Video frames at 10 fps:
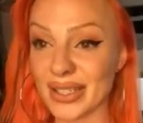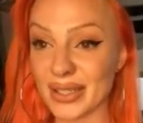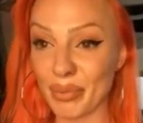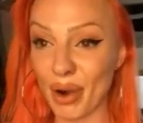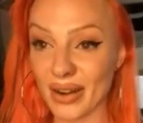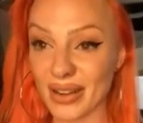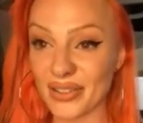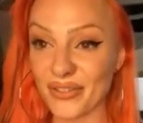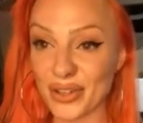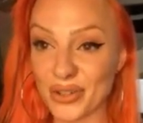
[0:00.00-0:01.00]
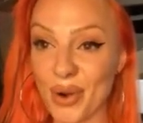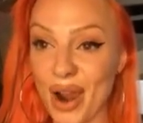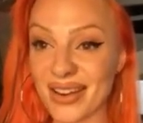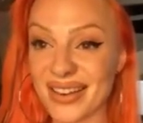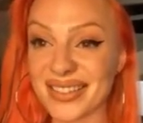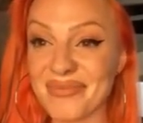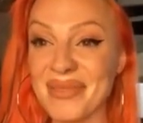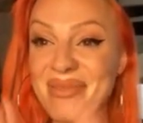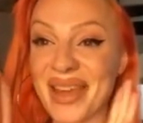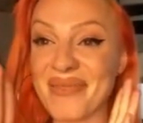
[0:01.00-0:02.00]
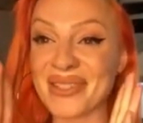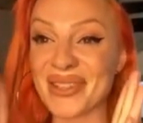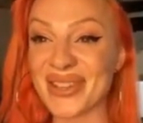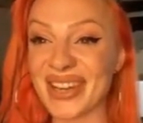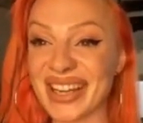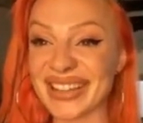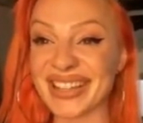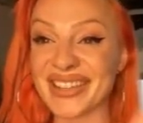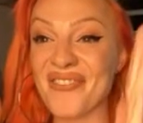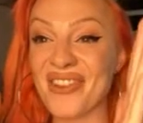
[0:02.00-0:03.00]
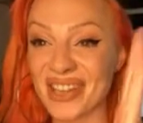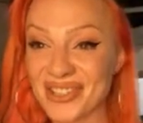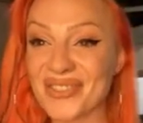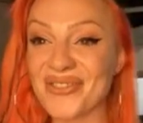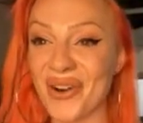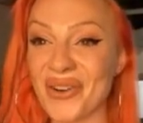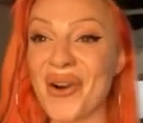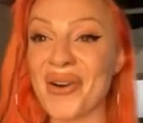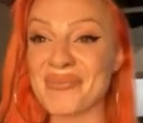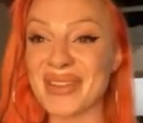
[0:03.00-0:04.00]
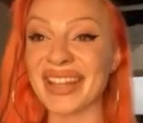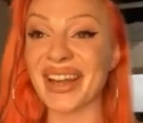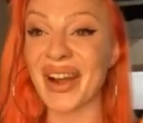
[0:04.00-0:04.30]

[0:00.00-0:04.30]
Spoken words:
is the product, the finished product, me being able to look at the finished photo and be like,